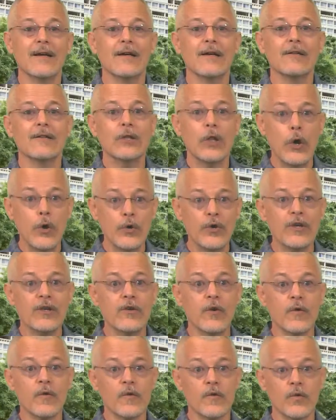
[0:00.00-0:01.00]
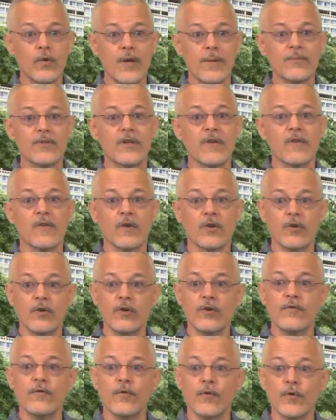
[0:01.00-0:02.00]
Loading your script is a good
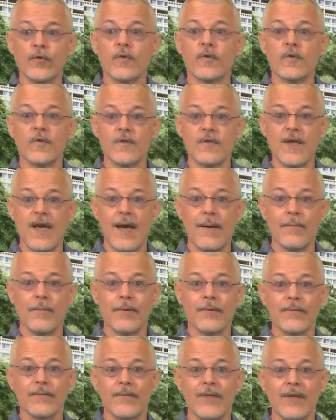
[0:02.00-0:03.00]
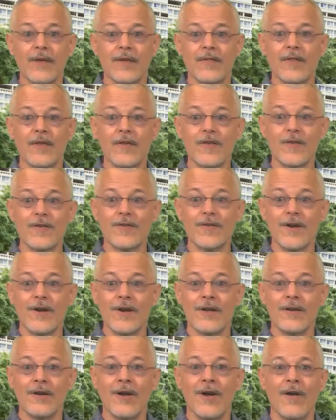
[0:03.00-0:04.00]
first step. This is
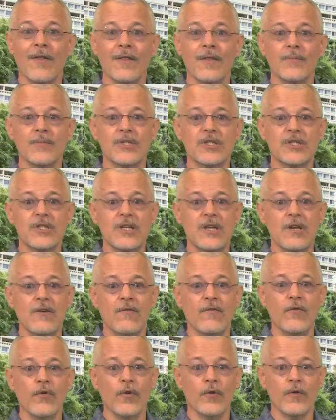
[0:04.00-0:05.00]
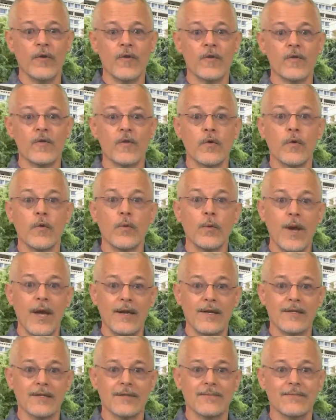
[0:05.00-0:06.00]
done on the machine furthest to the
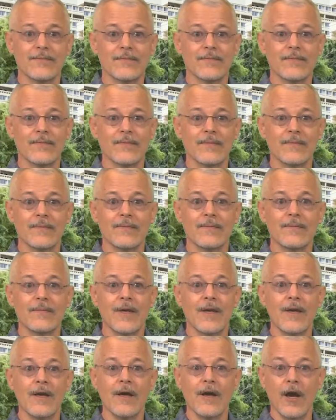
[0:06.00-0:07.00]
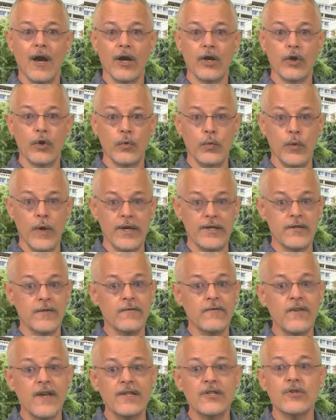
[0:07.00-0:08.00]
right. A good way to
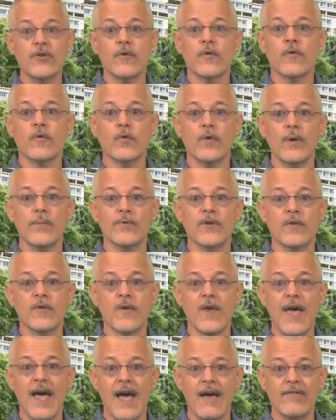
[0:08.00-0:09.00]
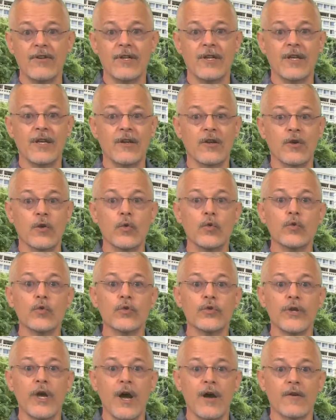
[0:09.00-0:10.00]
fetch your script is to have it in a Google
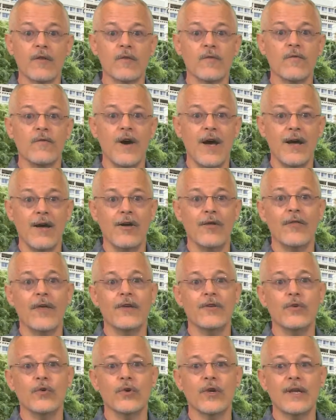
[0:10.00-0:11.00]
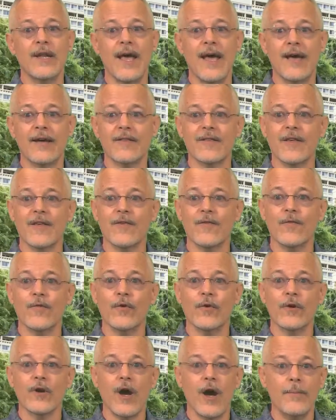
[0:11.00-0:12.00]
Docs file that you can access
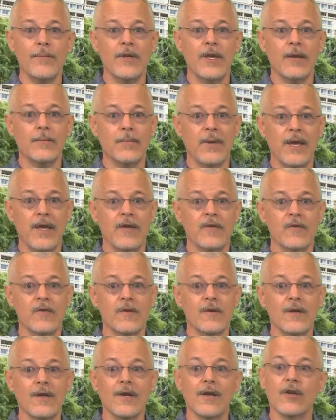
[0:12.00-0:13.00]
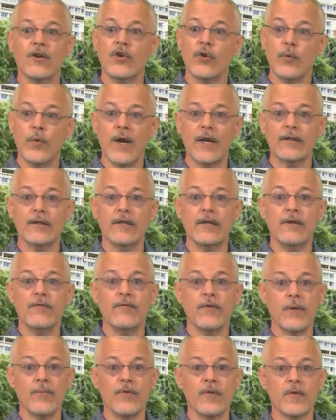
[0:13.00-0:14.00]
for copy and paste directly
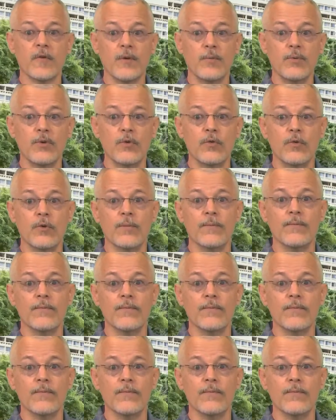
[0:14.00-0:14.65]
from this computer.